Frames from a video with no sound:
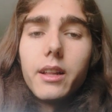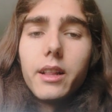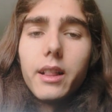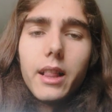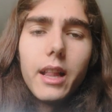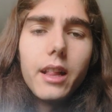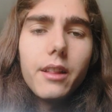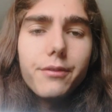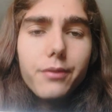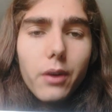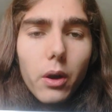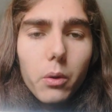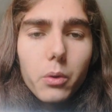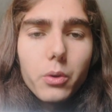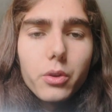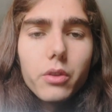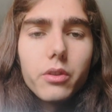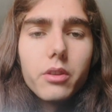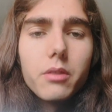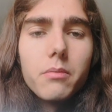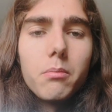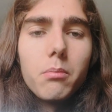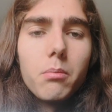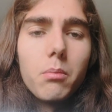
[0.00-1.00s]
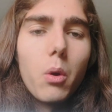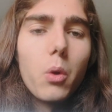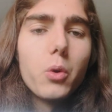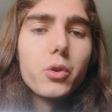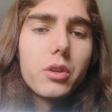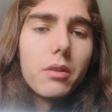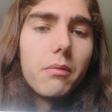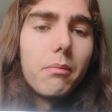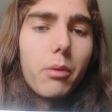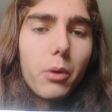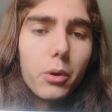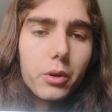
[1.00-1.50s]
Let's focus on the most
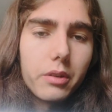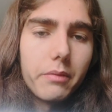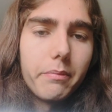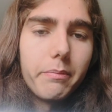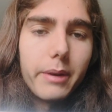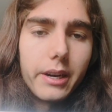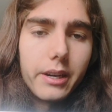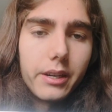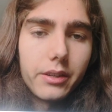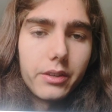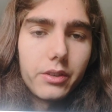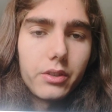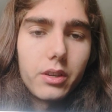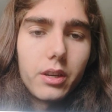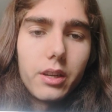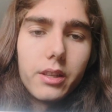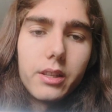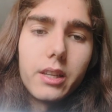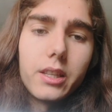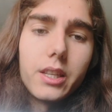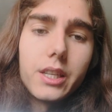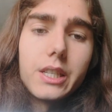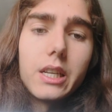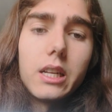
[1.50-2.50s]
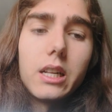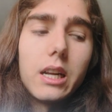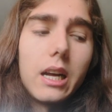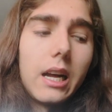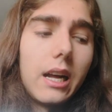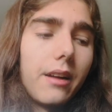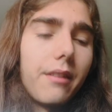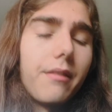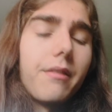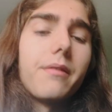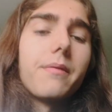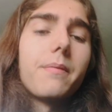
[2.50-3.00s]
important parts that the cell
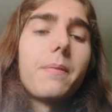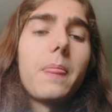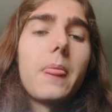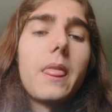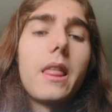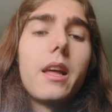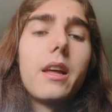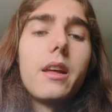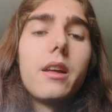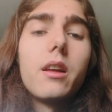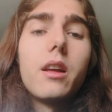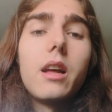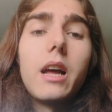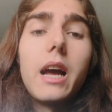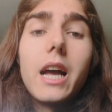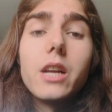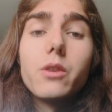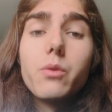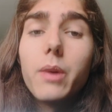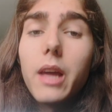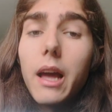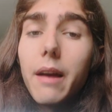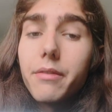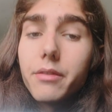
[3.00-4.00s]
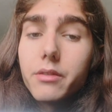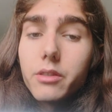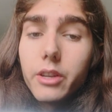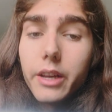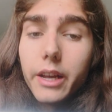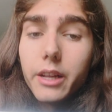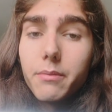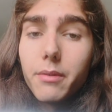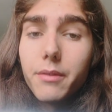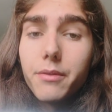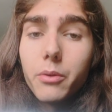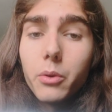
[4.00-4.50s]
have. As we have
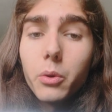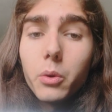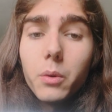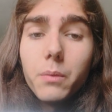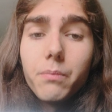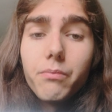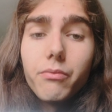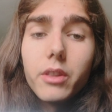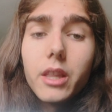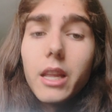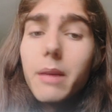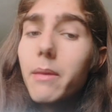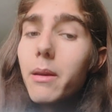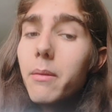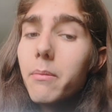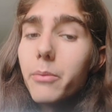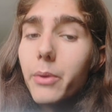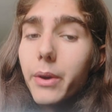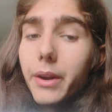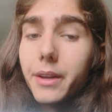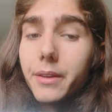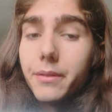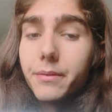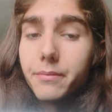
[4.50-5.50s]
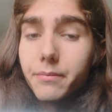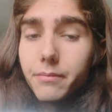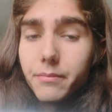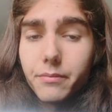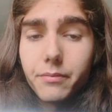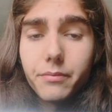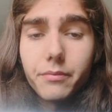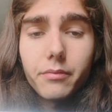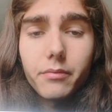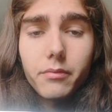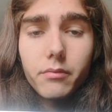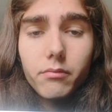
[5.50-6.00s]
said before, the membrane.
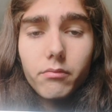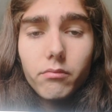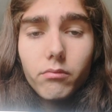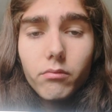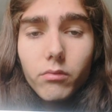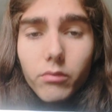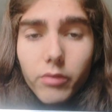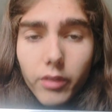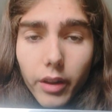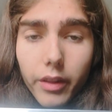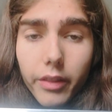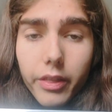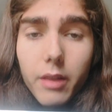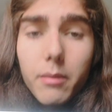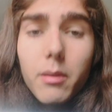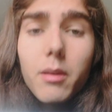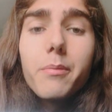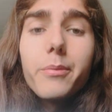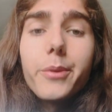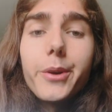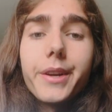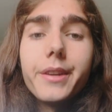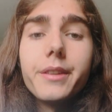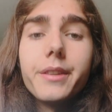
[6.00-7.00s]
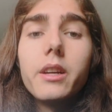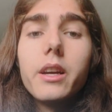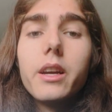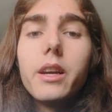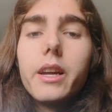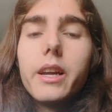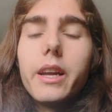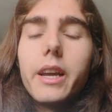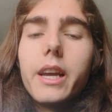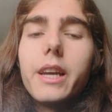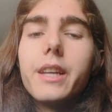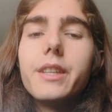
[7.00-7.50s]
The membrane
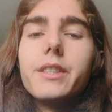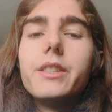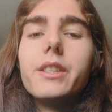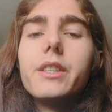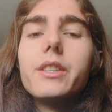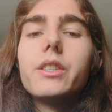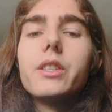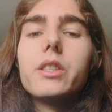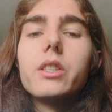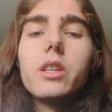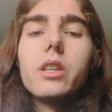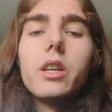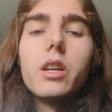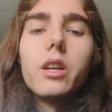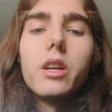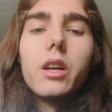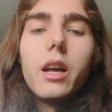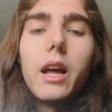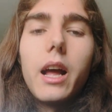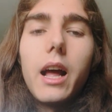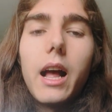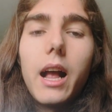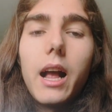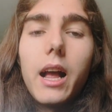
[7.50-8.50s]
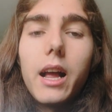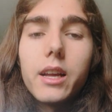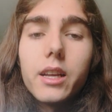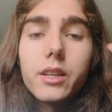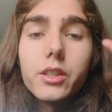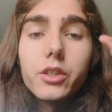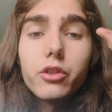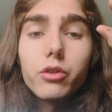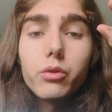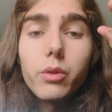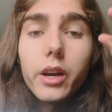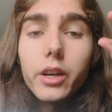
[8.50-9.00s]
is just a
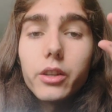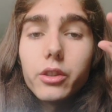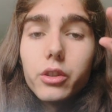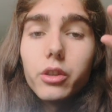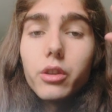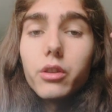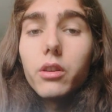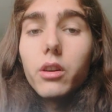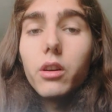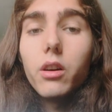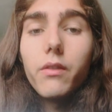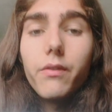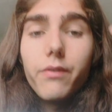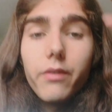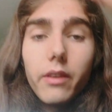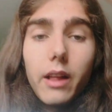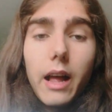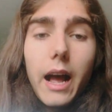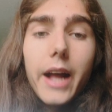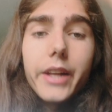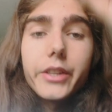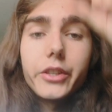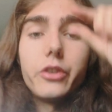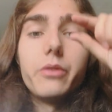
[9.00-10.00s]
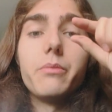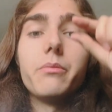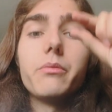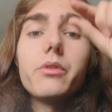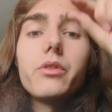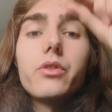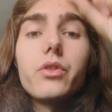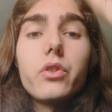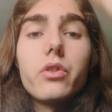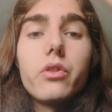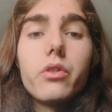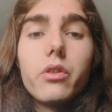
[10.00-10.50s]
structure of
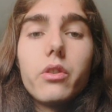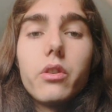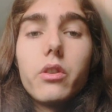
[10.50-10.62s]
atoms